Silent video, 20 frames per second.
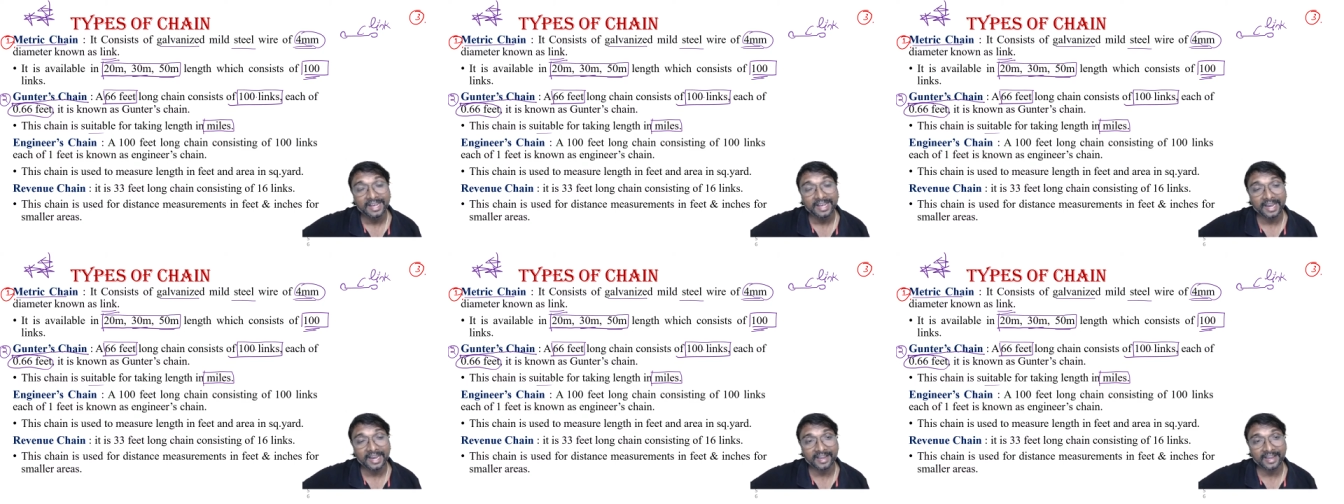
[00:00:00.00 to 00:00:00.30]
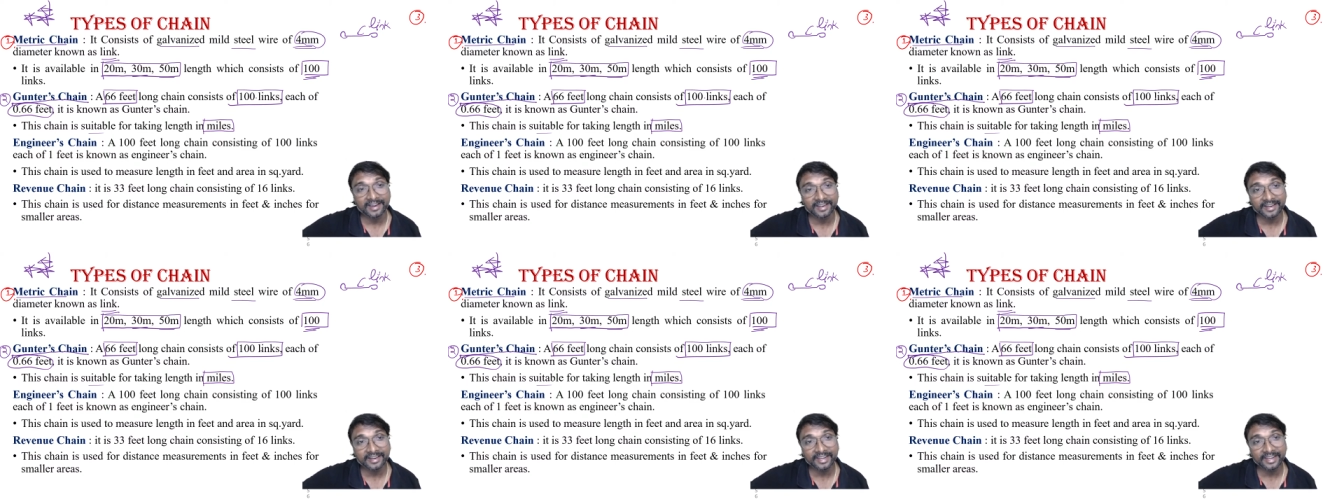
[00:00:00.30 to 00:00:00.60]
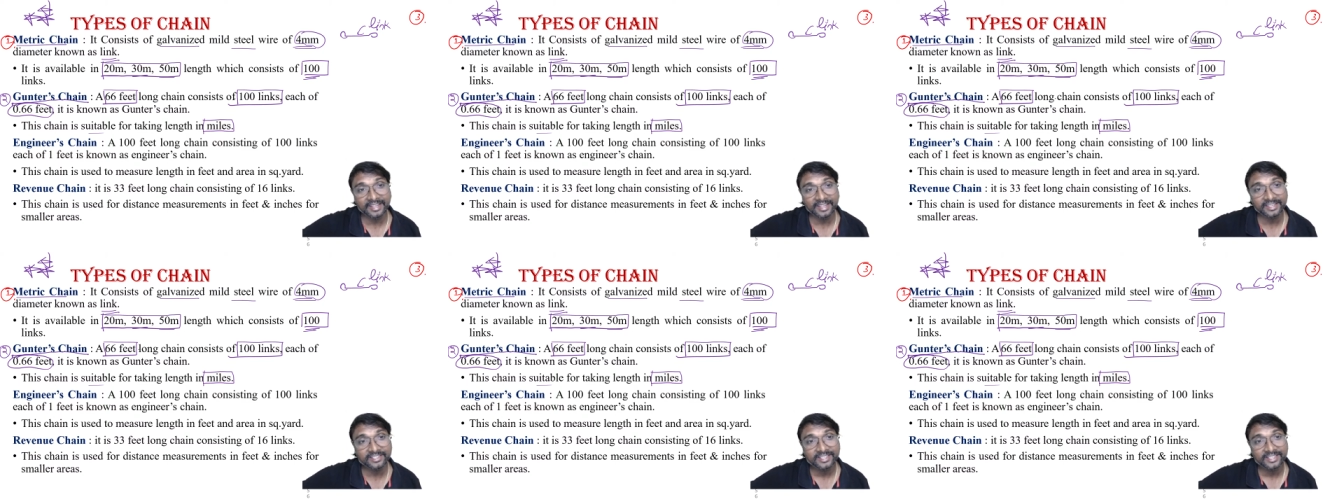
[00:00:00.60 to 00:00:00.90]
100
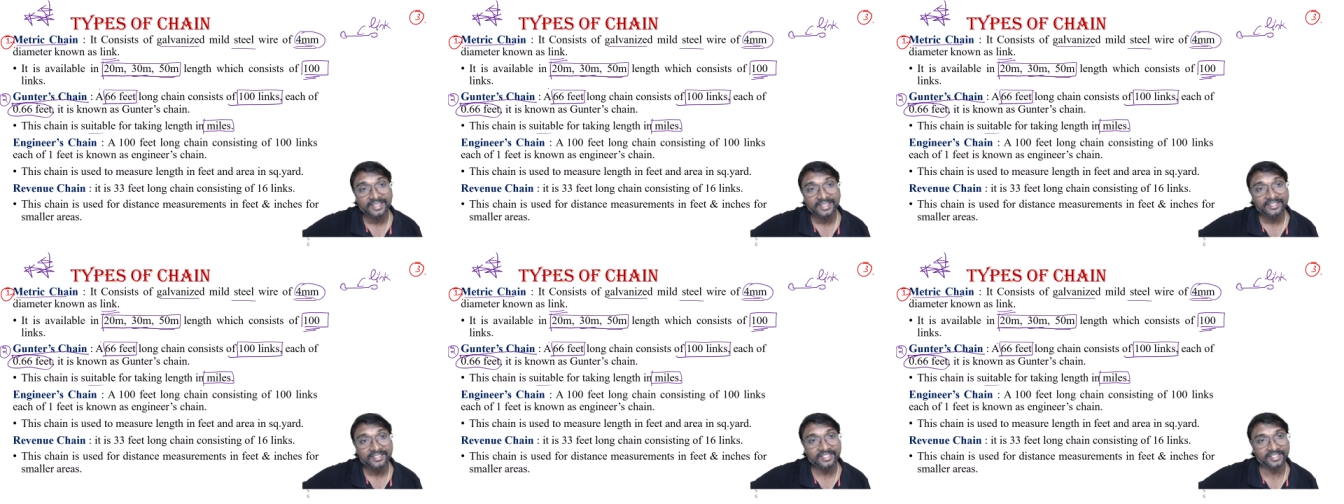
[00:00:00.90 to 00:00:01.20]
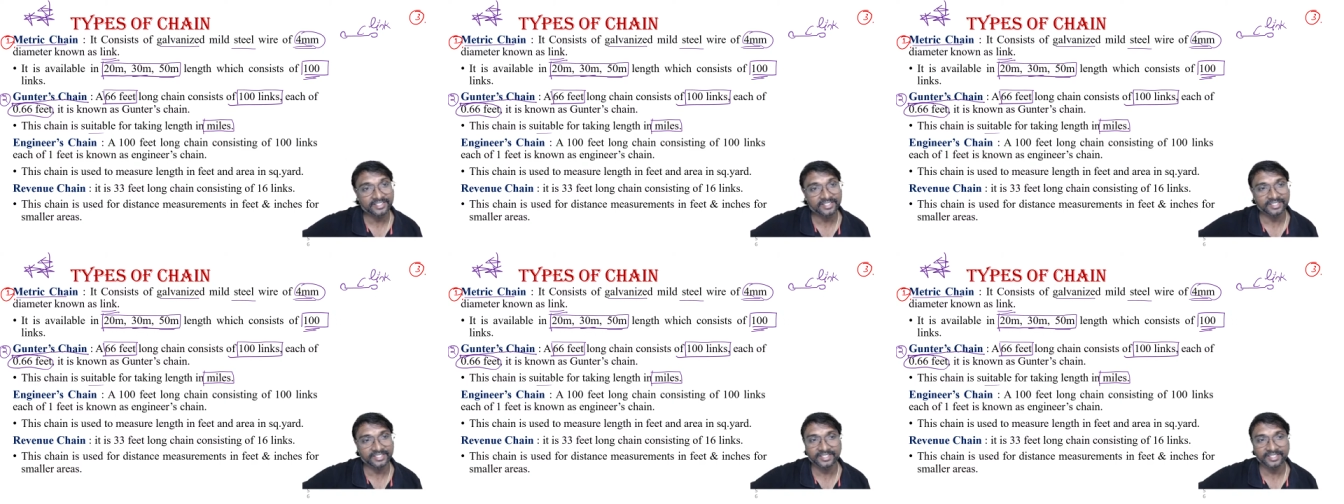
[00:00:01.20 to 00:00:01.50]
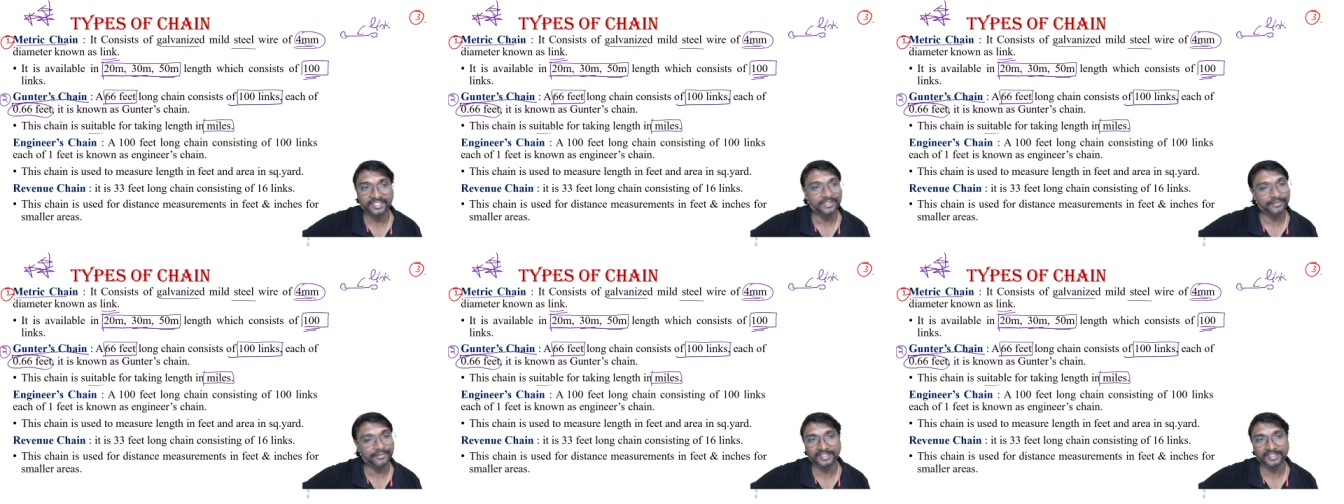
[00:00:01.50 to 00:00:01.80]
links,
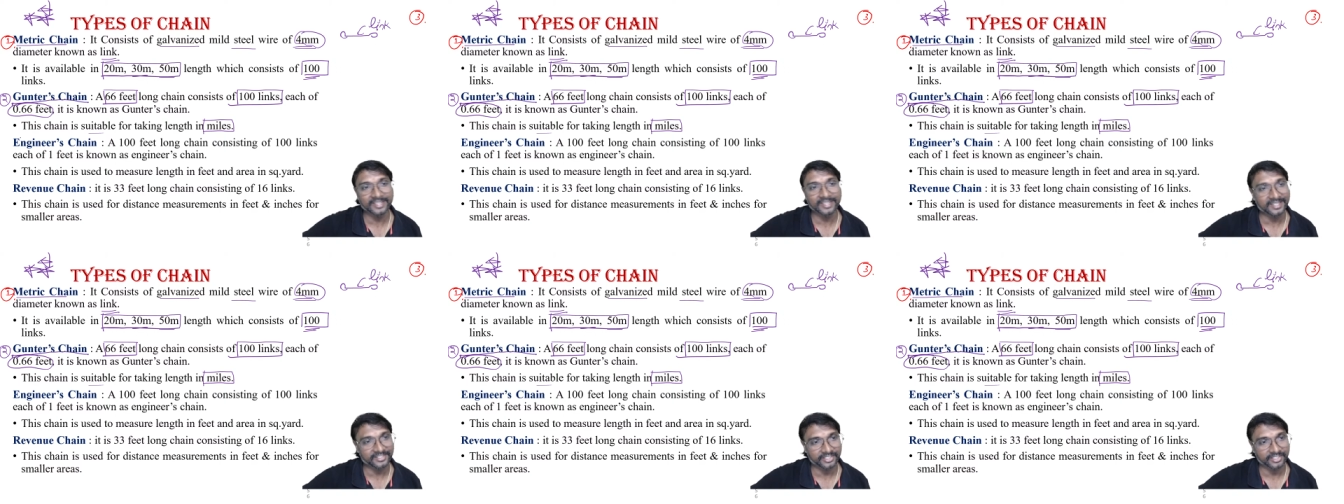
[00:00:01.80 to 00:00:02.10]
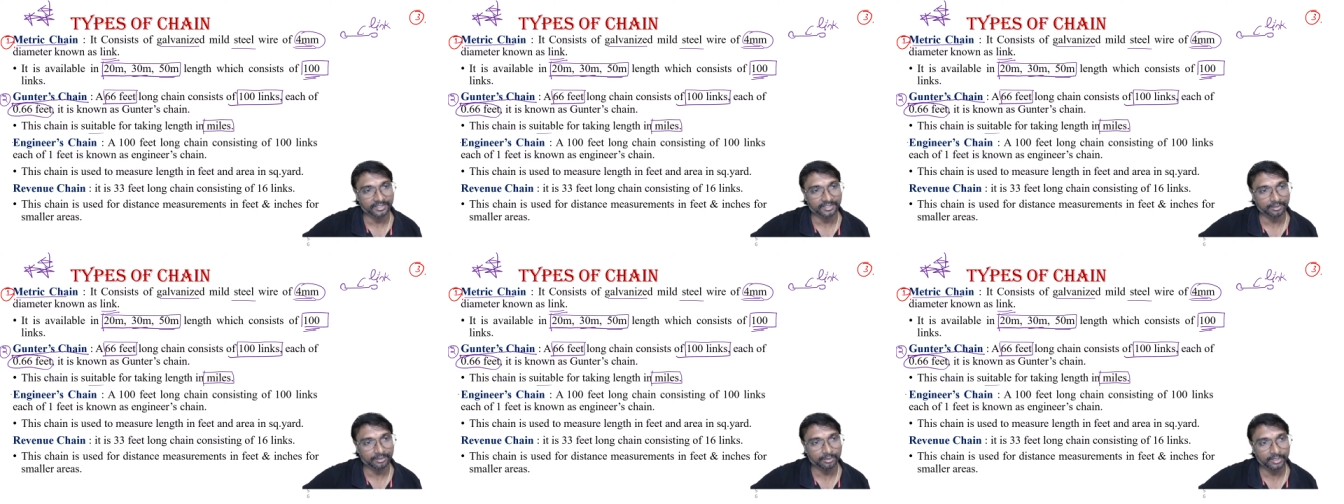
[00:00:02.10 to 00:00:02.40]
66 feet, that's it.